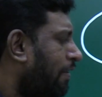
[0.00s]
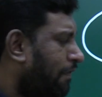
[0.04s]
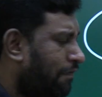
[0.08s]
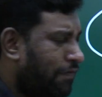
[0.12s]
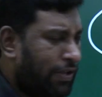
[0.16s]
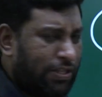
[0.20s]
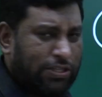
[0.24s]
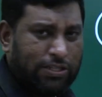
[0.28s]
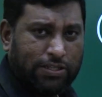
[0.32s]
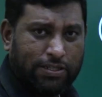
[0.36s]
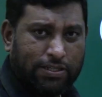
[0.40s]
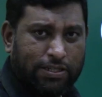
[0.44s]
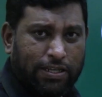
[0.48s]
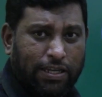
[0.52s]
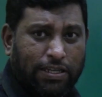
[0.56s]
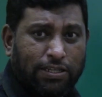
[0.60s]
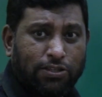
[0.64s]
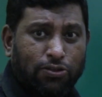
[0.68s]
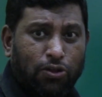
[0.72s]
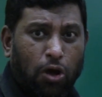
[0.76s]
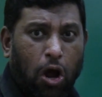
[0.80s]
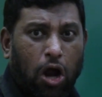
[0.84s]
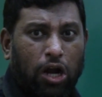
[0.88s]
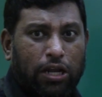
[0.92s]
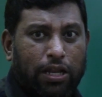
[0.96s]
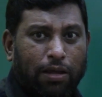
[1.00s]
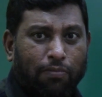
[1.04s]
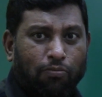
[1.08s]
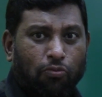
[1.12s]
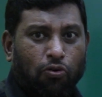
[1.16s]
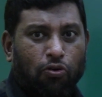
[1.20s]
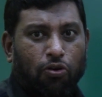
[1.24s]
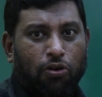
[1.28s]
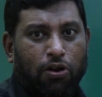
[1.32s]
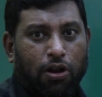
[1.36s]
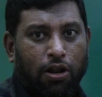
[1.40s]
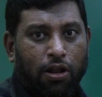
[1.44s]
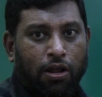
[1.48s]
which is not a
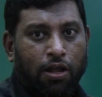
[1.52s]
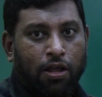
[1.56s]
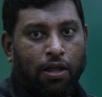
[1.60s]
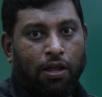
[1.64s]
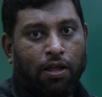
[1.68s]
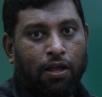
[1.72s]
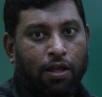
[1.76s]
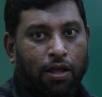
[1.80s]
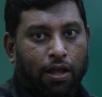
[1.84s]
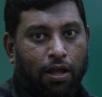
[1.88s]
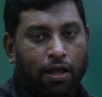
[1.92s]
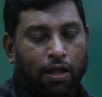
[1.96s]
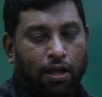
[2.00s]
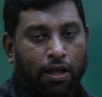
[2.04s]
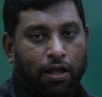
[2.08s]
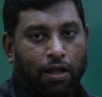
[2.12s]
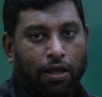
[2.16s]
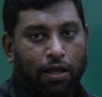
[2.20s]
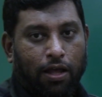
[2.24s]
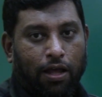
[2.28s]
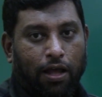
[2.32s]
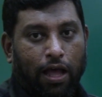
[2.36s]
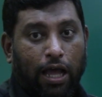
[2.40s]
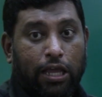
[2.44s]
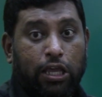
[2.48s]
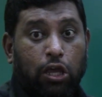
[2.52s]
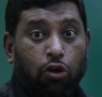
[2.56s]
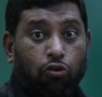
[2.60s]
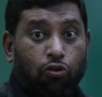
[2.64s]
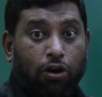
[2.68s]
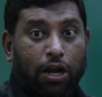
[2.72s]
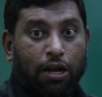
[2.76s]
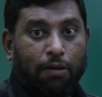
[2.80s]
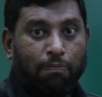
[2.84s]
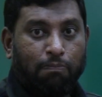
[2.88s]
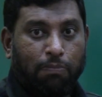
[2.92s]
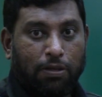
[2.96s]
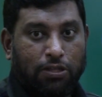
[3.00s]
more
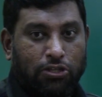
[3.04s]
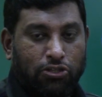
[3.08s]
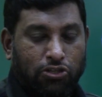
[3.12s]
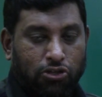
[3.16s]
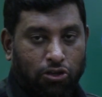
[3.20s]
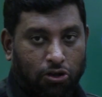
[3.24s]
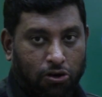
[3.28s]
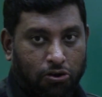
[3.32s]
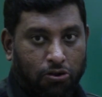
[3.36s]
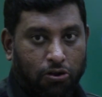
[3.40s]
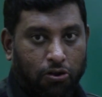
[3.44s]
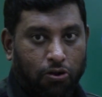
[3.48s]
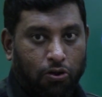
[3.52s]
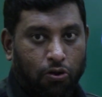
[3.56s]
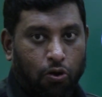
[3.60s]
accurate picture